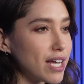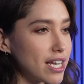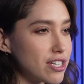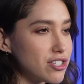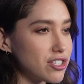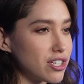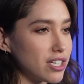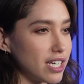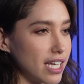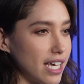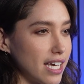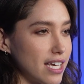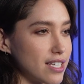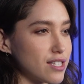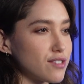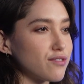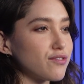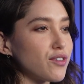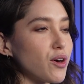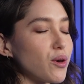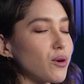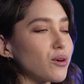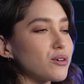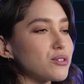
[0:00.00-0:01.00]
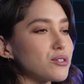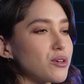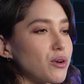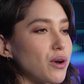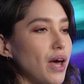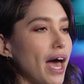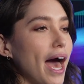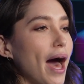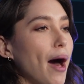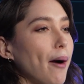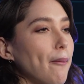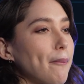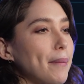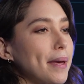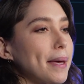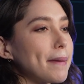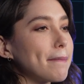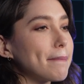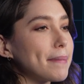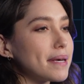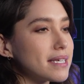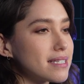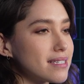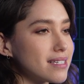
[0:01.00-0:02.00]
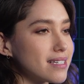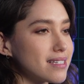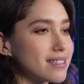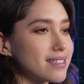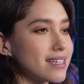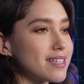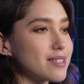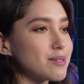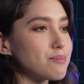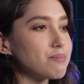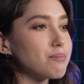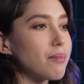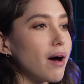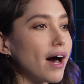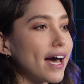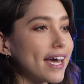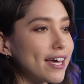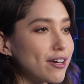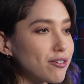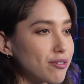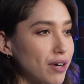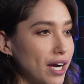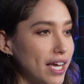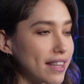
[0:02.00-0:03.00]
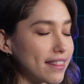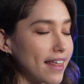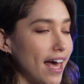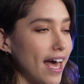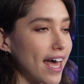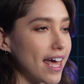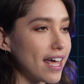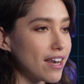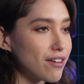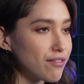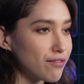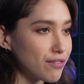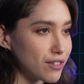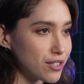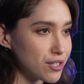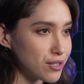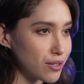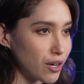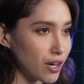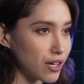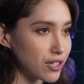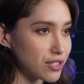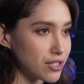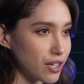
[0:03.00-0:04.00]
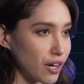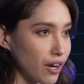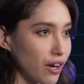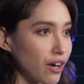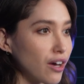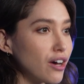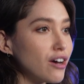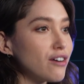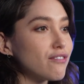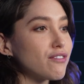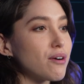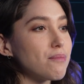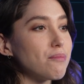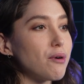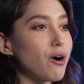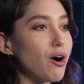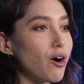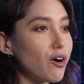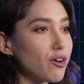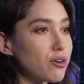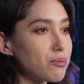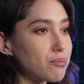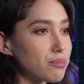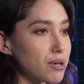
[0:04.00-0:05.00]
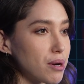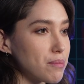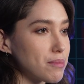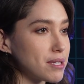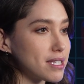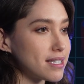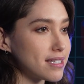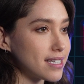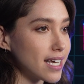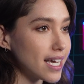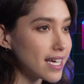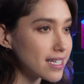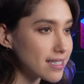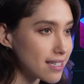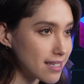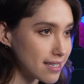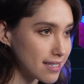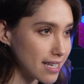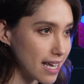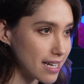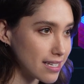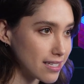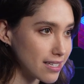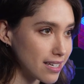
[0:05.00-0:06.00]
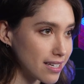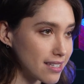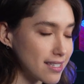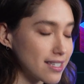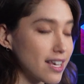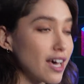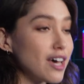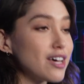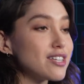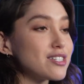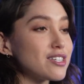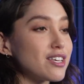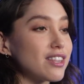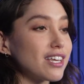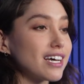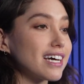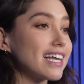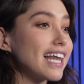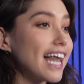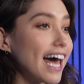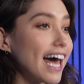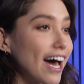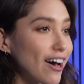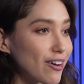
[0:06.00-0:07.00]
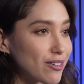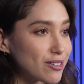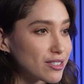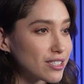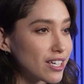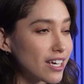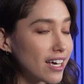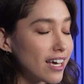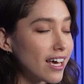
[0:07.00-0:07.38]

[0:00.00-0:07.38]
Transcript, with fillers: engineers focus on helping businesses migrate their infrastructure from on-premise data centers to the cloud,